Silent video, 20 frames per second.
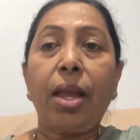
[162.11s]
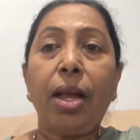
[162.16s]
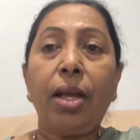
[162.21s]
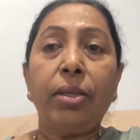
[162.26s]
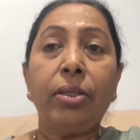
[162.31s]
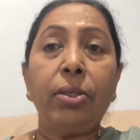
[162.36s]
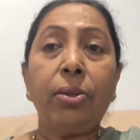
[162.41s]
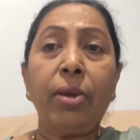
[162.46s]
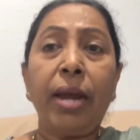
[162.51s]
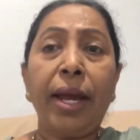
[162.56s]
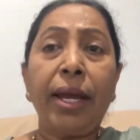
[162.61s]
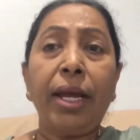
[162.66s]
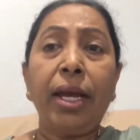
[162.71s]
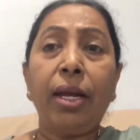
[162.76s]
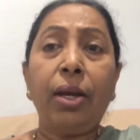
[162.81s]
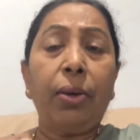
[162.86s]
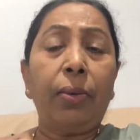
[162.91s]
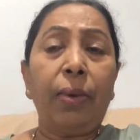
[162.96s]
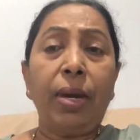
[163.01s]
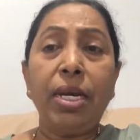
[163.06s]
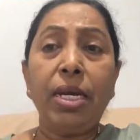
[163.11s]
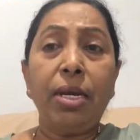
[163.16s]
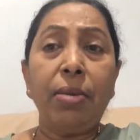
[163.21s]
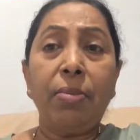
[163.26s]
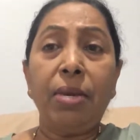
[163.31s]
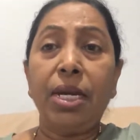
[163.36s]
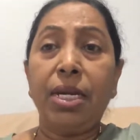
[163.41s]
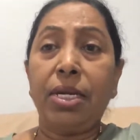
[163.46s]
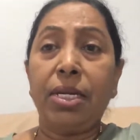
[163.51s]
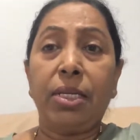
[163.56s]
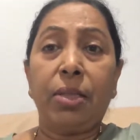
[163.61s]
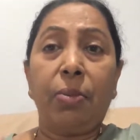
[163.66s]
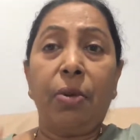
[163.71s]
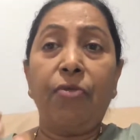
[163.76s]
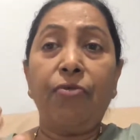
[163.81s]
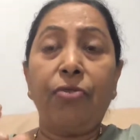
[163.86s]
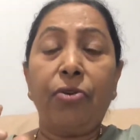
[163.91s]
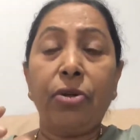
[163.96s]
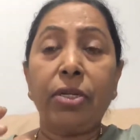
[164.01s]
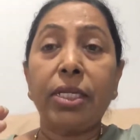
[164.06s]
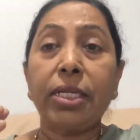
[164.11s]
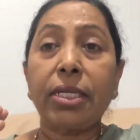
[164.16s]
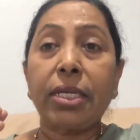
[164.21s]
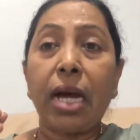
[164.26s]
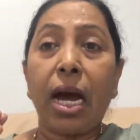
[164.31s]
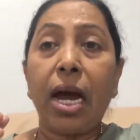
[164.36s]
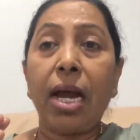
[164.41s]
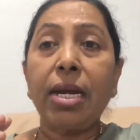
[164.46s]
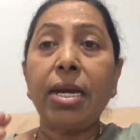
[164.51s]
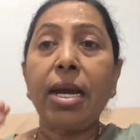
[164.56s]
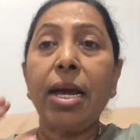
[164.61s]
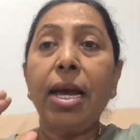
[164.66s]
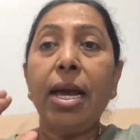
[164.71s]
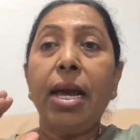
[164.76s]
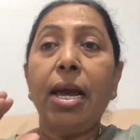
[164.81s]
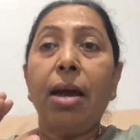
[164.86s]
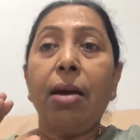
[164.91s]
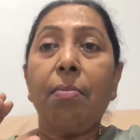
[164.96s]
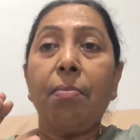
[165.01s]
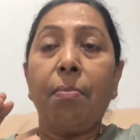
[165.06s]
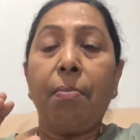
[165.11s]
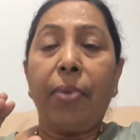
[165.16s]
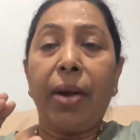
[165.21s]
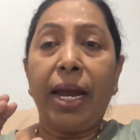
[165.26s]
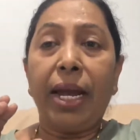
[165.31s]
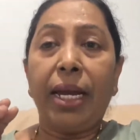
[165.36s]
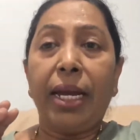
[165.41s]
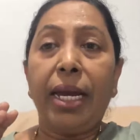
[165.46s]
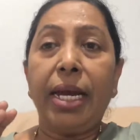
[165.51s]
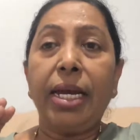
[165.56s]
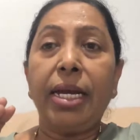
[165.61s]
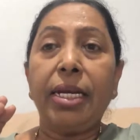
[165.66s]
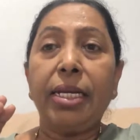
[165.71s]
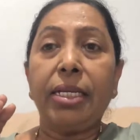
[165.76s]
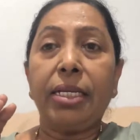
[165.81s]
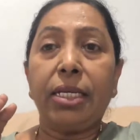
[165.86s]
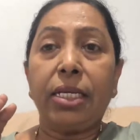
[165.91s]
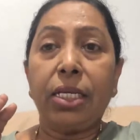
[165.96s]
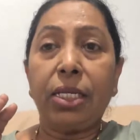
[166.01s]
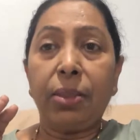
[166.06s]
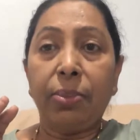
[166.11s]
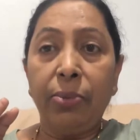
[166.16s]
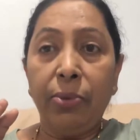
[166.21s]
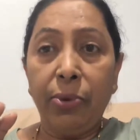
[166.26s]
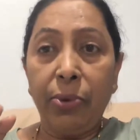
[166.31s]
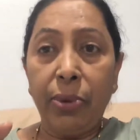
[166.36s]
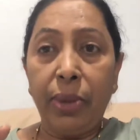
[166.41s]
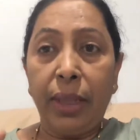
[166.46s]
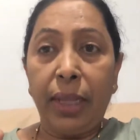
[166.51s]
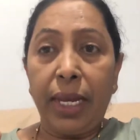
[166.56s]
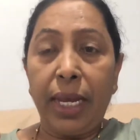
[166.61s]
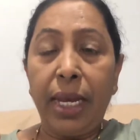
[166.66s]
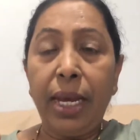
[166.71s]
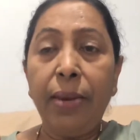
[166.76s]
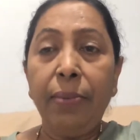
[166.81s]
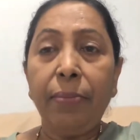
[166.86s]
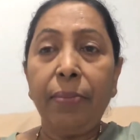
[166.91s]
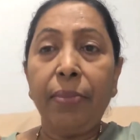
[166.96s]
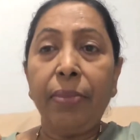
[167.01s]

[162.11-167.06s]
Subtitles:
So like 20 meters before start, braking smoothly.